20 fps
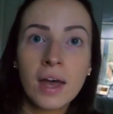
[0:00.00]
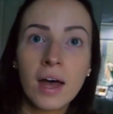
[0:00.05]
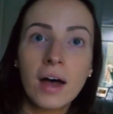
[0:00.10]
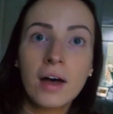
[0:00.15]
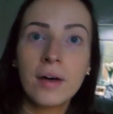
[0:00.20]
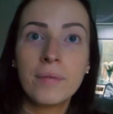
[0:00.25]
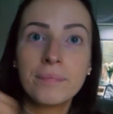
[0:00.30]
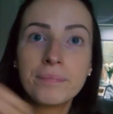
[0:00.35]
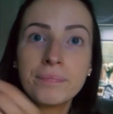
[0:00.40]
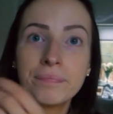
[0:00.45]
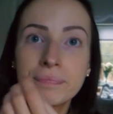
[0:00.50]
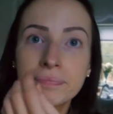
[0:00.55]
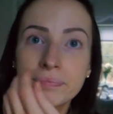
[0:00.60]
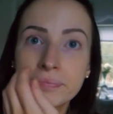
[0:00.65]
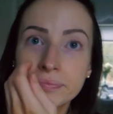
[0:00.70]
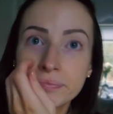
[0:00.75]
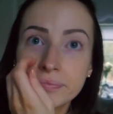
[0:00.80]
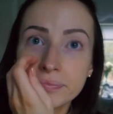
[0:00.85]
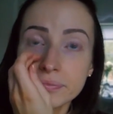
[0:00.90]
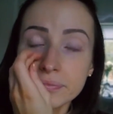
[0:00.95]

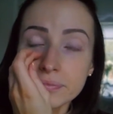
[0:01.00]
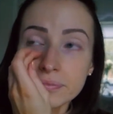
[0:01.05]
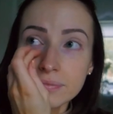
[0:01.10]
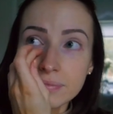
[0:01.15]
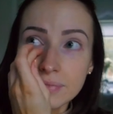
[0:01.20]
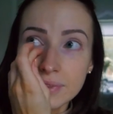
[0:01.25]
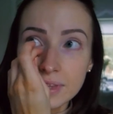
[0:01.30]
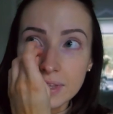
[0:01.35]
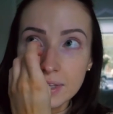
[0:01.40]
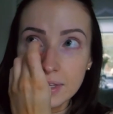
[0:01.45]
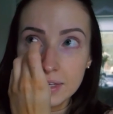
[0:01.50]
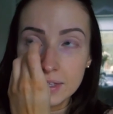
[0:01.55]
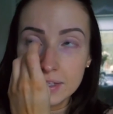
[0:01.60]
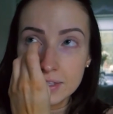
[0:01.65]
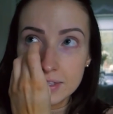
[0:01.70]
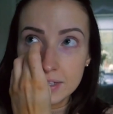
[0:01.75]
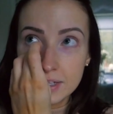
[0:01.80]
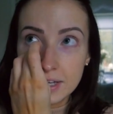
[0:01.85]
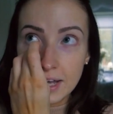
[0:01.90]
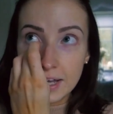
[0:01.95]

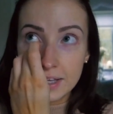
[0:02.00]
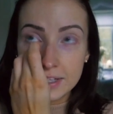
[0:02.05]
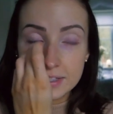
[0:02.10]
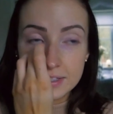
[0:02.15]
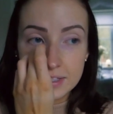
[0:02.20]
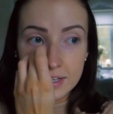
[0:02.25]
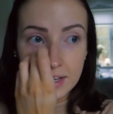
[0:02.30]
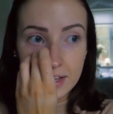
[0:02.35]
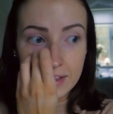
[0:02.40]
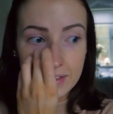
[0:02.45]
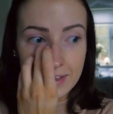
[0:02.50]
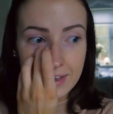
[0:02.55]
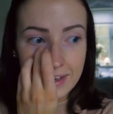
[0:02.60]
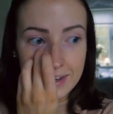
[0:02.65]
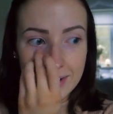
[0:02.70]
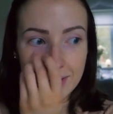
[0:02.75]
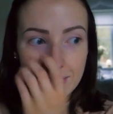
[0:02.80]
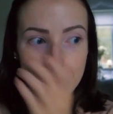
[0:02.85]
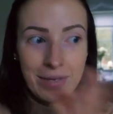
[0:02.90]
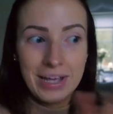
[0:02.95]
So yes, and
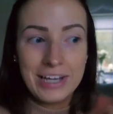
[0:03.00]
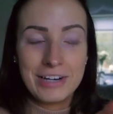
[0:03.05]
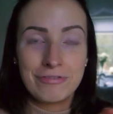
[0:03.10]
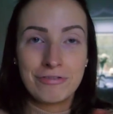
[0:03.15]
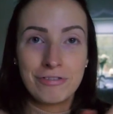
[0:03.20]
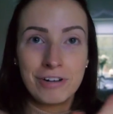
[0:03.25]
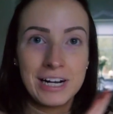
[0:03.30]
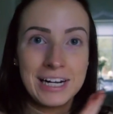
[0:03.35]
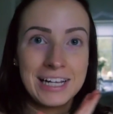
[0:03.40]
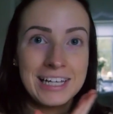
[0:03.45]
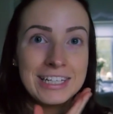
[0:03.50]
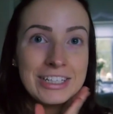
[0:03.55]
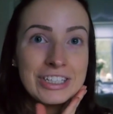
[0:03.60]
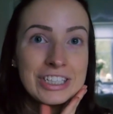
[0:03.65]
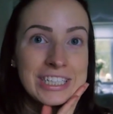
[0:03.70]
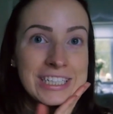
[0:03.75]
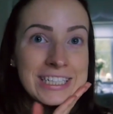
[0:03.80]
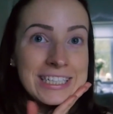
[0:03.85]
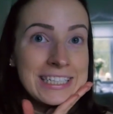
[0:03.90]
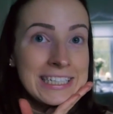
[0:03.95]
then I made a really
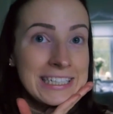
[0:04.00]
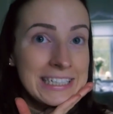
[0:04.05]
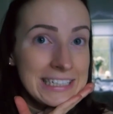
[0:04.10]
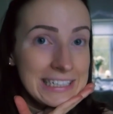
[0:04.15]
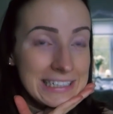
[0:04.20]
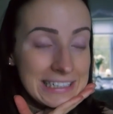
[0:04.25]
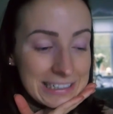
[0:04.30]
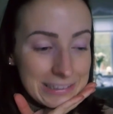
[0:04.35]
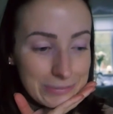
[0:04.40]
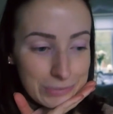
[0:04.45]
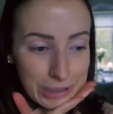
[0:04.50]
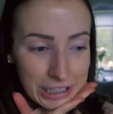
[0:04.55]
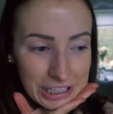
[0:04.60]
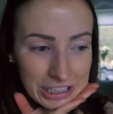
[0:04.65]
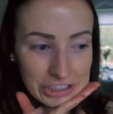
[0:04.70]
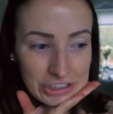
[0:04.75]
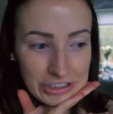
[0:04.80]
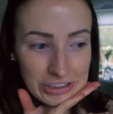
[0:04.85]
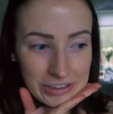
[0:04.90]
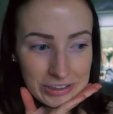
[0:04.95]
cheeky
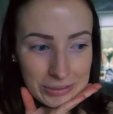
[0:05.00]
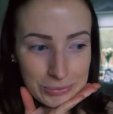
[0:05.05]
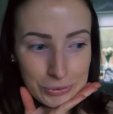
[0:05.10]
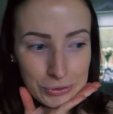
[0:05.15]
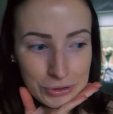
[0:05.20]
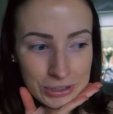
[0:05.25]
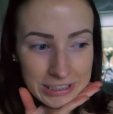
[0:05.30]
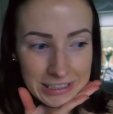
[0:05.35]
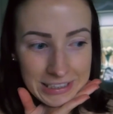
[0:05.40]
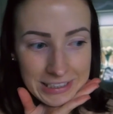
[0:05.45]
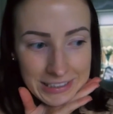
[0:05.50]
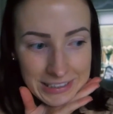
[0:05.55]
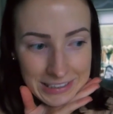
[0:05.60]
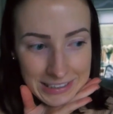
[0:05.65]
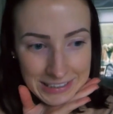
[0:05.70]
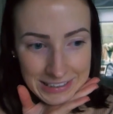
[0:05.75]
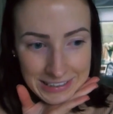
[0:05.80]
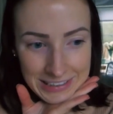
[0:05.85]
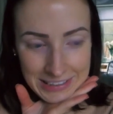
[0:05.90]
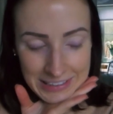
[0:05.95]
purchase this morning.
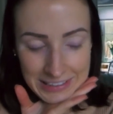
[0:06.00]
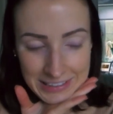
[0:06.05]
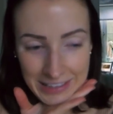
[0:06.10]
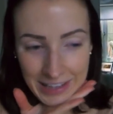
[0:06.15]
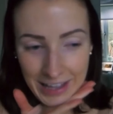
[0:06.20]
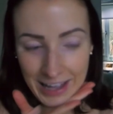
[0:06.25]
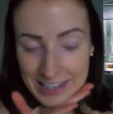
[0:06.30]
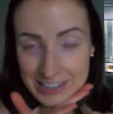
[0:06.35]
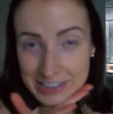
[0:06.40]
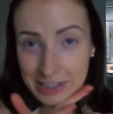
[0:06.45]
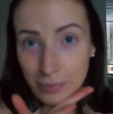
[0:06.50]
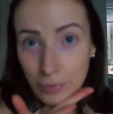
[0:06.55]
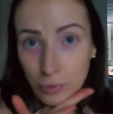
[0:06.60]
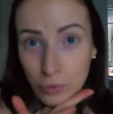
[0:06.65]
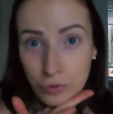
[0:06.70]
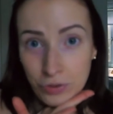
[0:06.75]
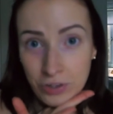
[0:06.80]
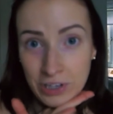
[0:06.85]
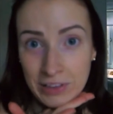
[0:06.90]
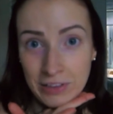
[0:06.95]
Ended up
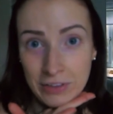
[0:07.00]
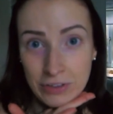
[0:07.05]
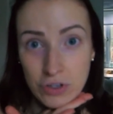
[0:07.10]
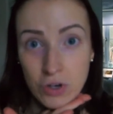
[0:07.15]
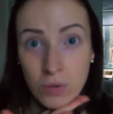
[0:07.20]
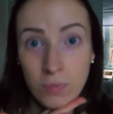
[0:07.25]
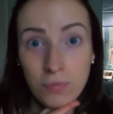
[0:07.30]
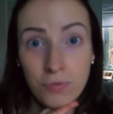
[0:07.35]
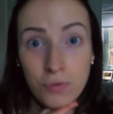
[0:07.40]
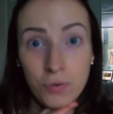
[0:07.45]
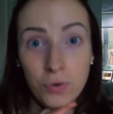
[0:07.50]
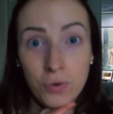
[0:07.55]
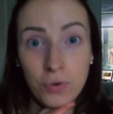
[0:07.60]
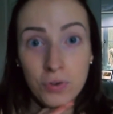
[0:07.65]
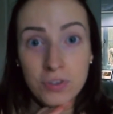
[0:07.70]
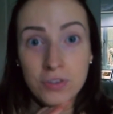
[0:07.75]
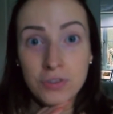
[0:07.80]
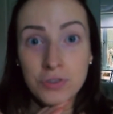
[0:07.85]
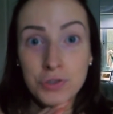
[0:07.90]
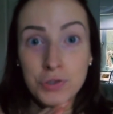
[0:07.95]
ordering the Tom
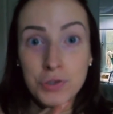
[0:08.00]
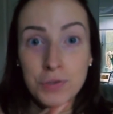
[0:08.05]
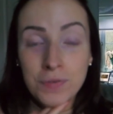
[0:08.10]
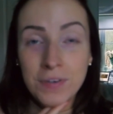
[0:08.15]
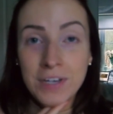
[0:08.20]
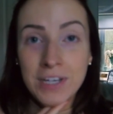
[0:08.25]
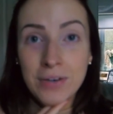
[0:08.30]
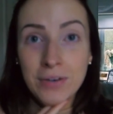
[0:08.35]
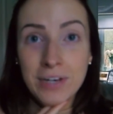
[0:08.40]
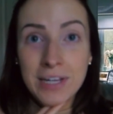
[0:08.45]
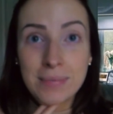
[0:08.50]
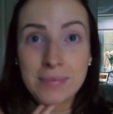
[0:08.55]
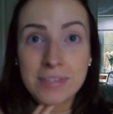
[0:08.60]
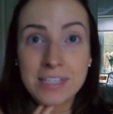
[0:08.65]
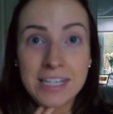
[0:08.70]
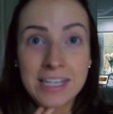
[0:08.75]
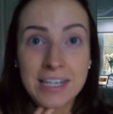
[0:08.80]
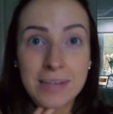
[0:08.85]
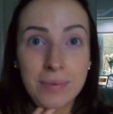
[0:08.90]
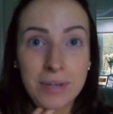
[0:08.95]
Ford Nude Vanilla
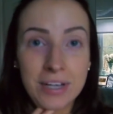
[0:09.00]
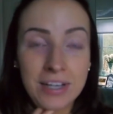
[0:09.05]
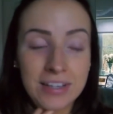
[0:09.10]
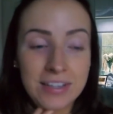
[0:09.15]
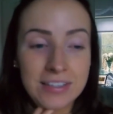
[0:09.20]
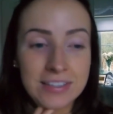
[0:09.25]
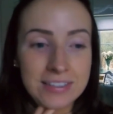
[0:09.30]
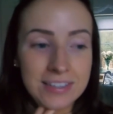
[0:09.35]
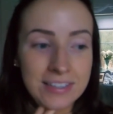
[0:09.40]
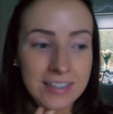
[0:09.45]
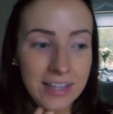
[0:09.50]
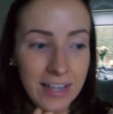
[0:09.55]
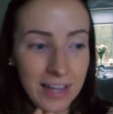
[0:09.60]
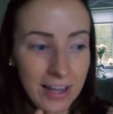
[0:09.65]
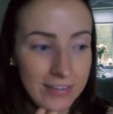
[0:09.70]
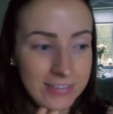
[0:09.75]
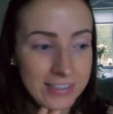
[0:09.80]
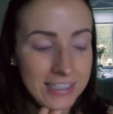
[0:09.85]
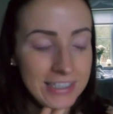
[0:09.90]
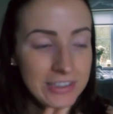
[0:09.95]
lipstick because
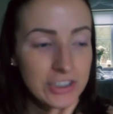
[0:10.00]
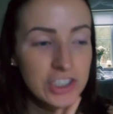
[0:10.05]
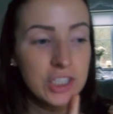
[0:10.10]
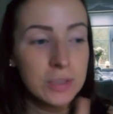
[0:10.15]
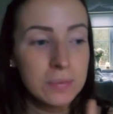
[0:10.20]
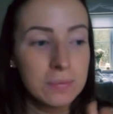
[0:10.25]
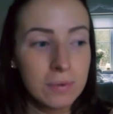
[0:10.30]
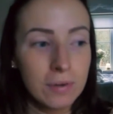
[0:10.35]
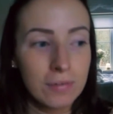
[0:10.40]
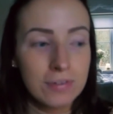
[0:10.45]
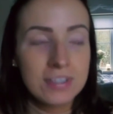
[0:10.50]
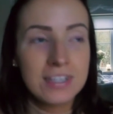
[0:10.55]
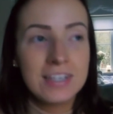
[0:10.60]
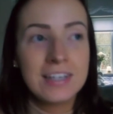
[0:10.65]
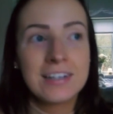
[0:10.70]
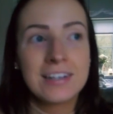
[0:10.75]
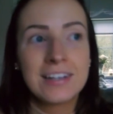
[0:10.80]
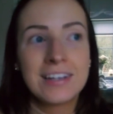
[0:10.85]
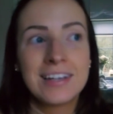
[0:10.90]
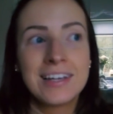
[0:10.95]
I've
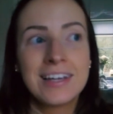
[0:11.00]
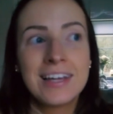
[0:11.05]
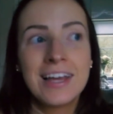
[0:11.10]
seen